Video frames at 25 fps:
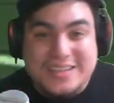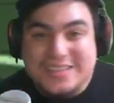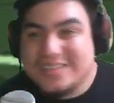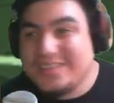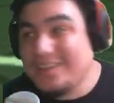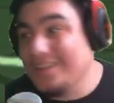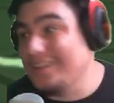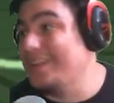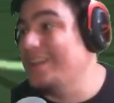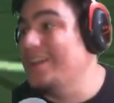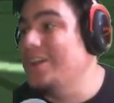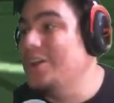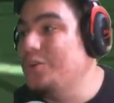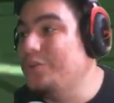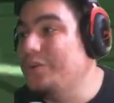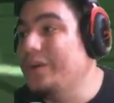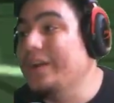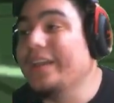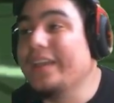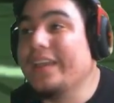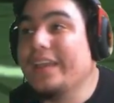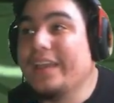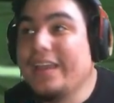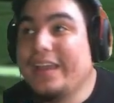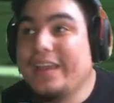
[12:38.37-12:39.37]
suck,
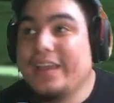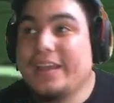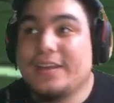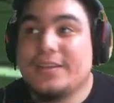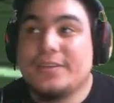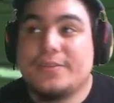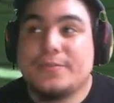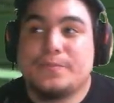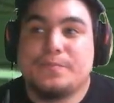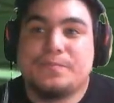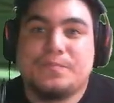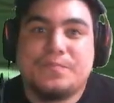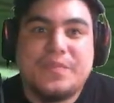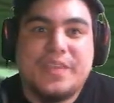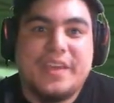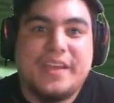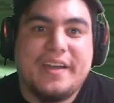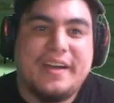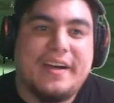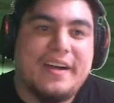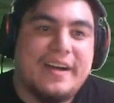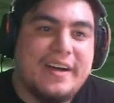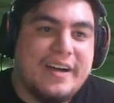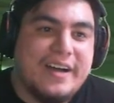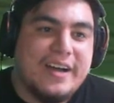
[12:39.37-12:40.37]
right? And
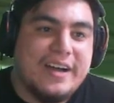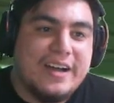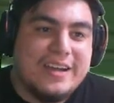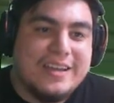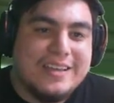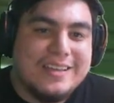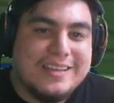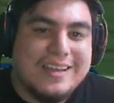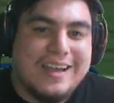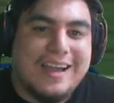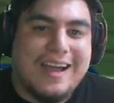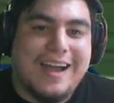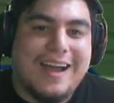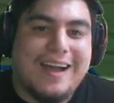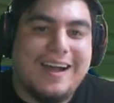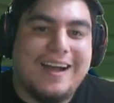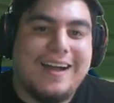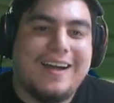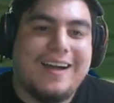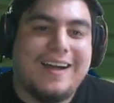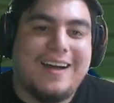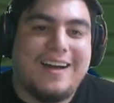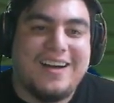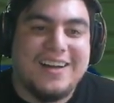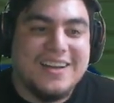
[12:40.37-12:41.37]
uh,
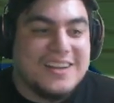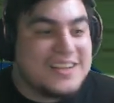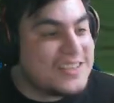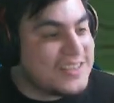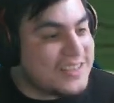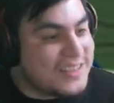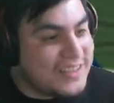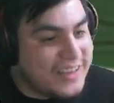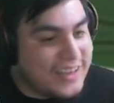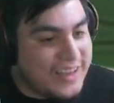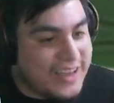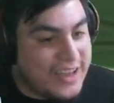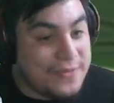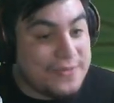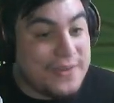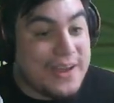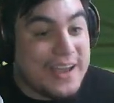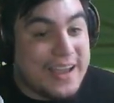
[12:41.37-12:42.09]
honestly, if I